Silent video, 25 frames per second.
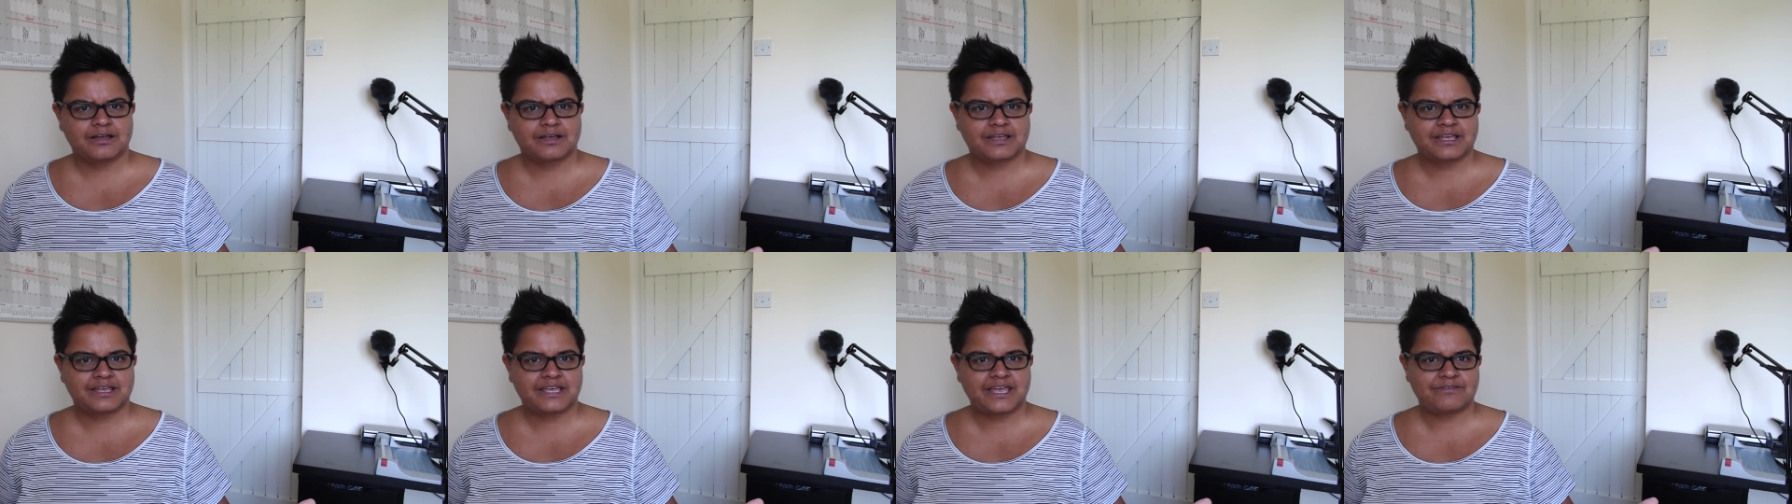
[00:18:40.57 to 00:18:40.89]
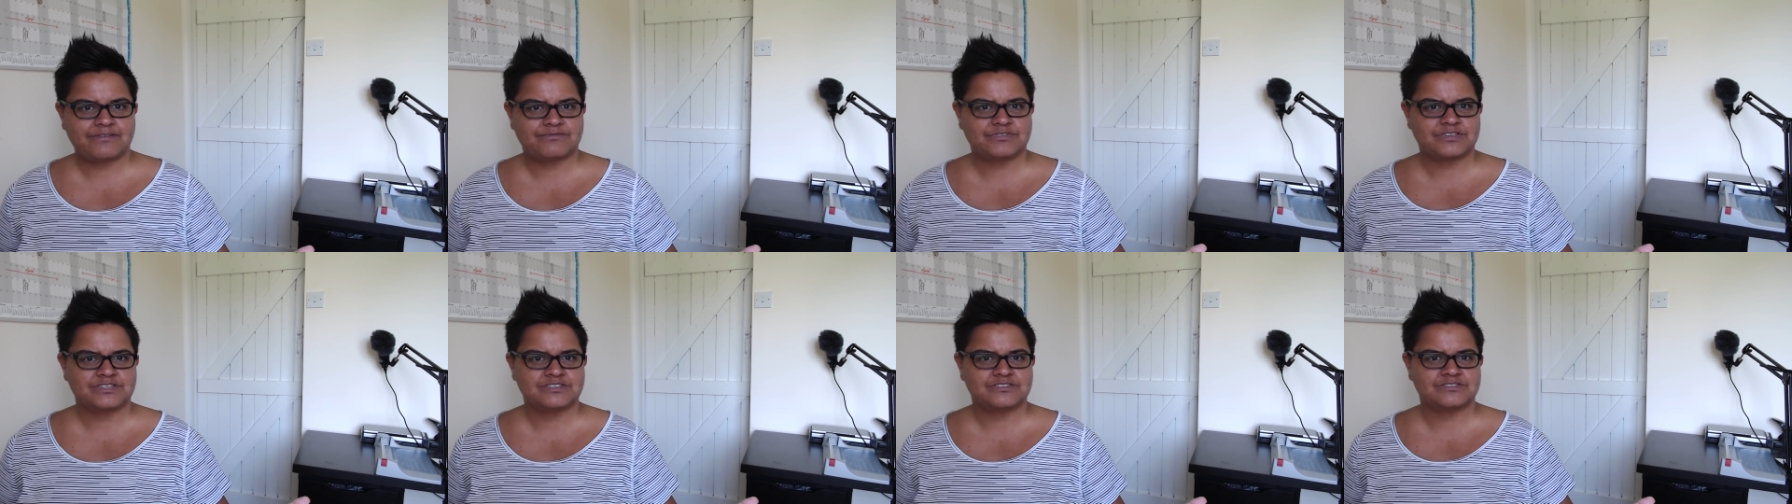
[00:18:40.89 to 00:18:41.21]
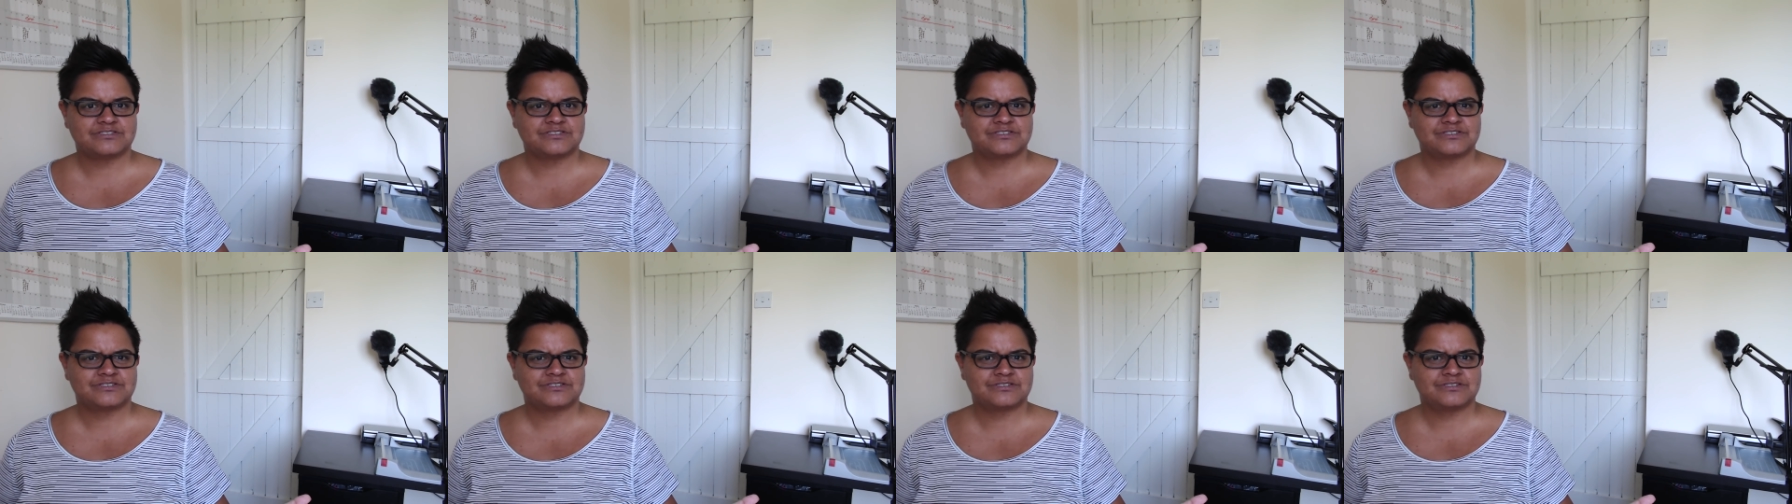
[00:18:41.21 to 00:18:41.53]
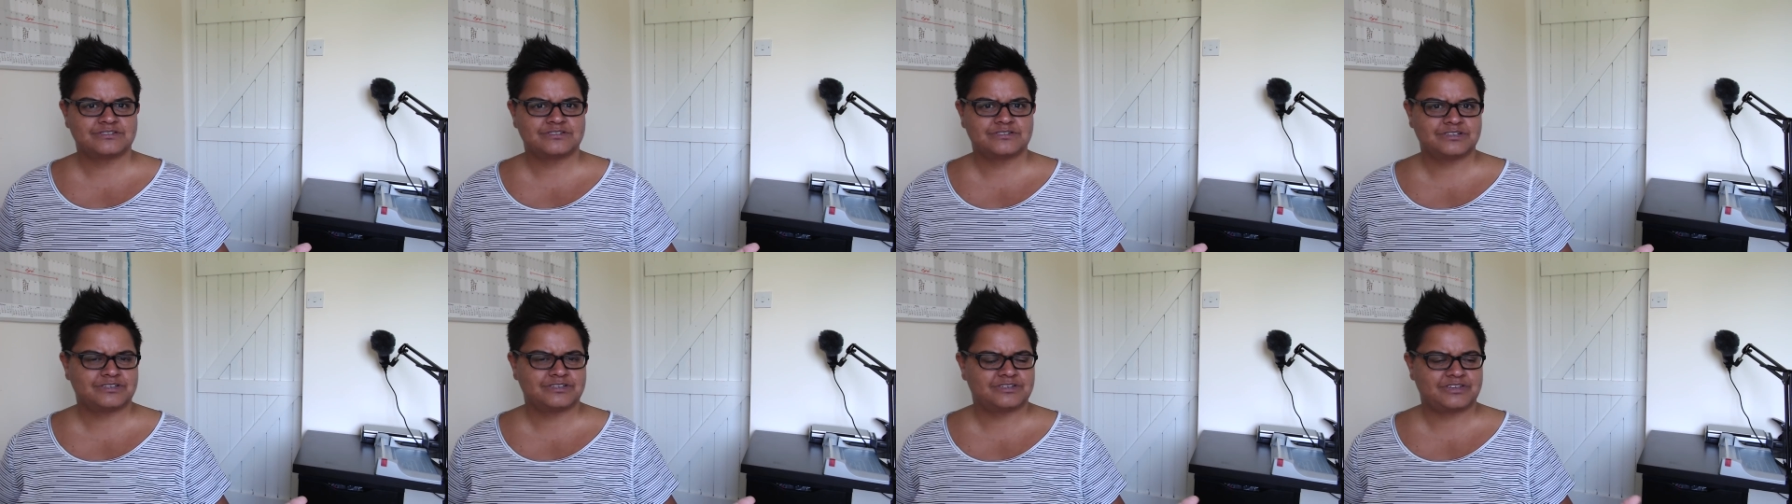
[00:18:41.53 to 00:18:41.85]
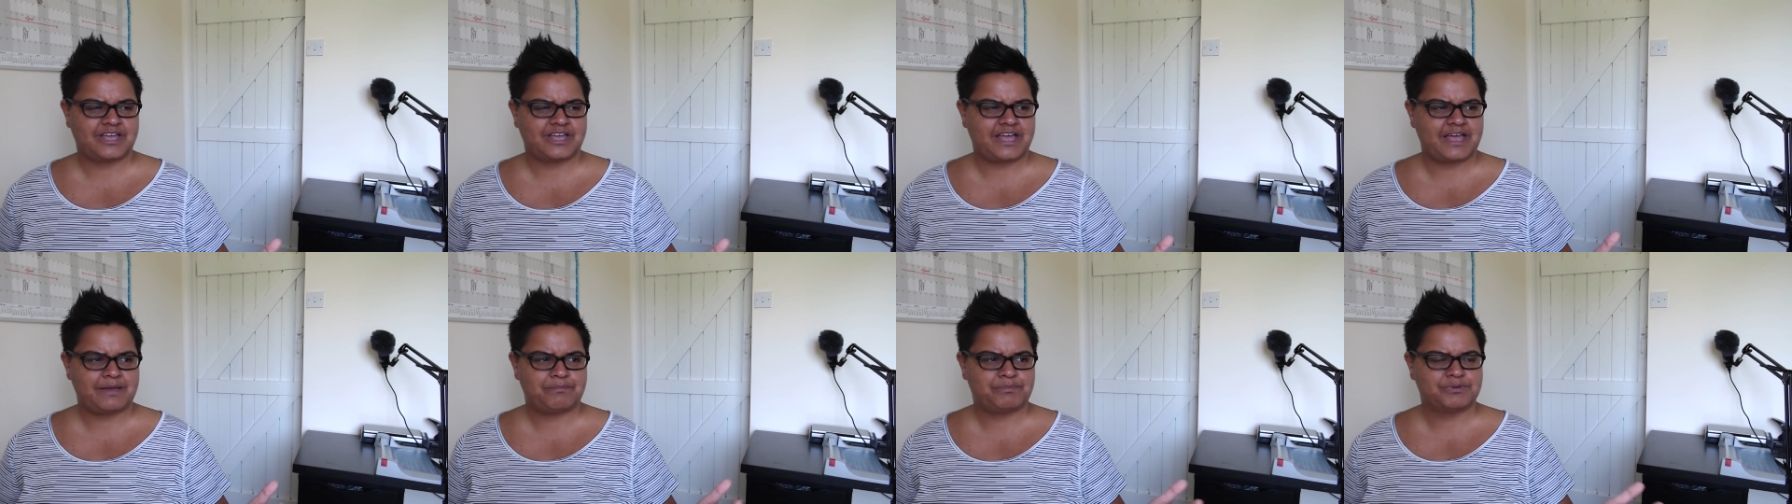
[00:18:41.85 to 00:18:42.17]
Kevin's
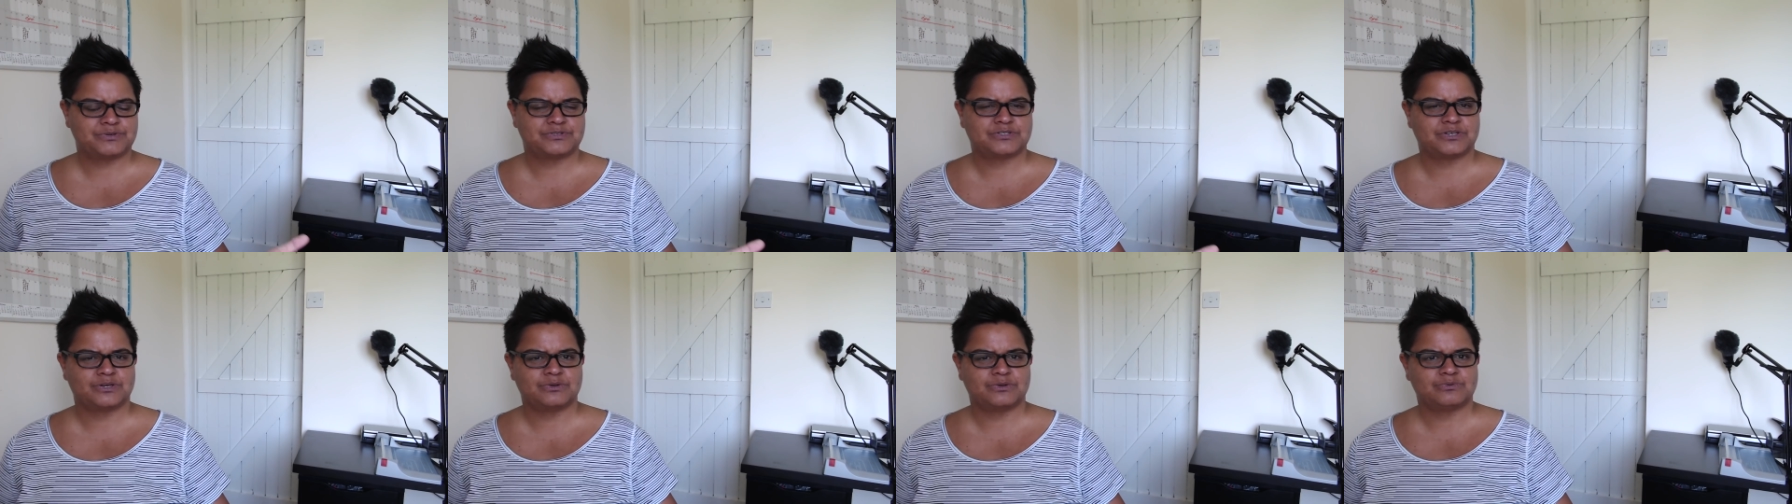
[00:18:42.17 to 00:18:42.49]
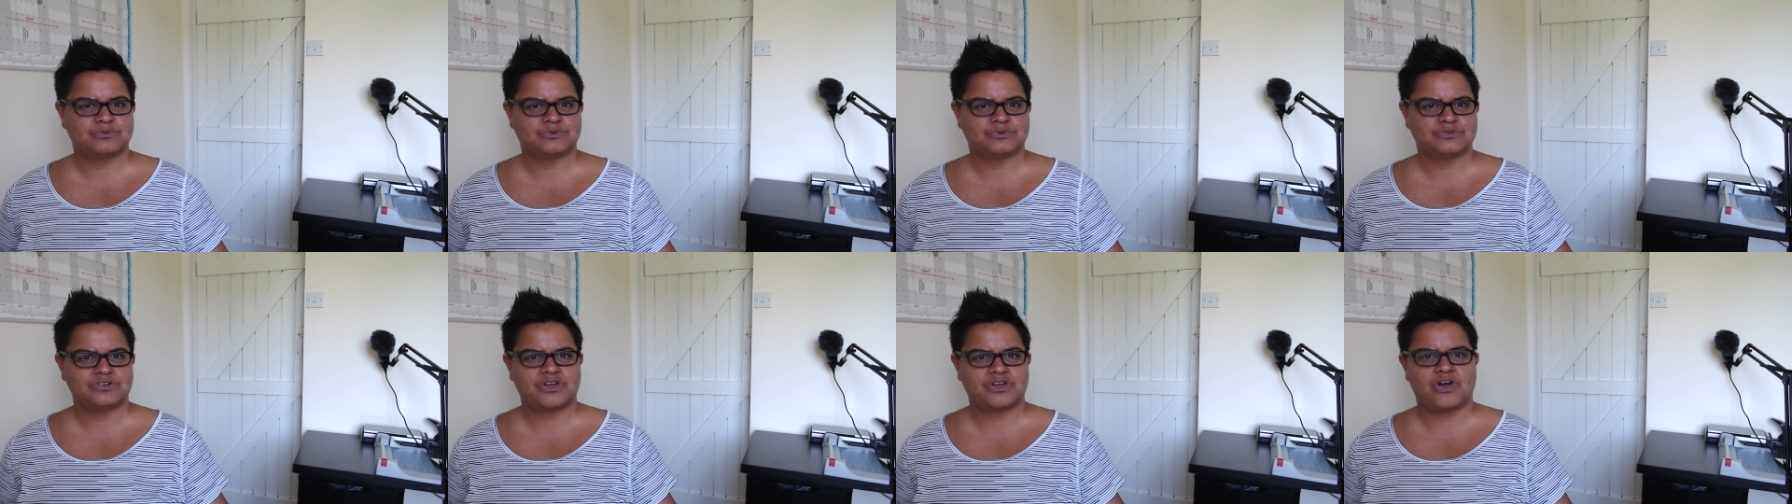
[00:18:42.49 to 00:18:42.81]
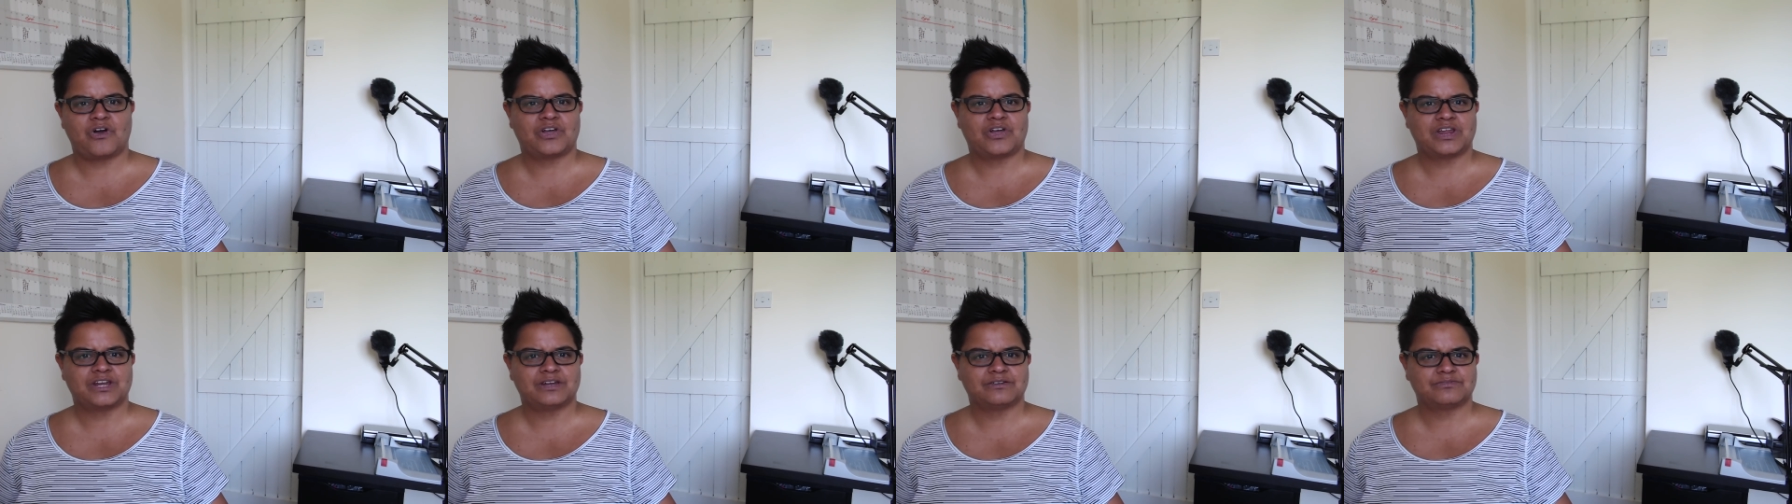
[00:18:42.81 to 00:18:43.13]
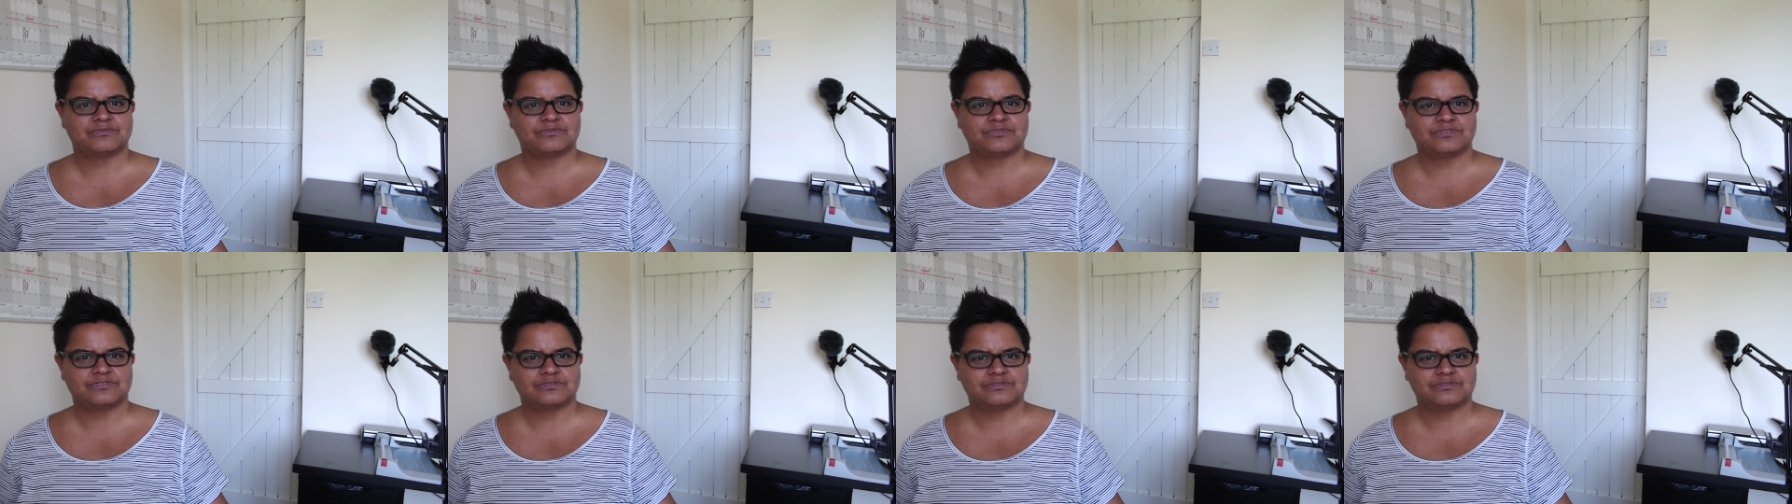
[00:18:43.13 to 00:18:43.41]
episode nine of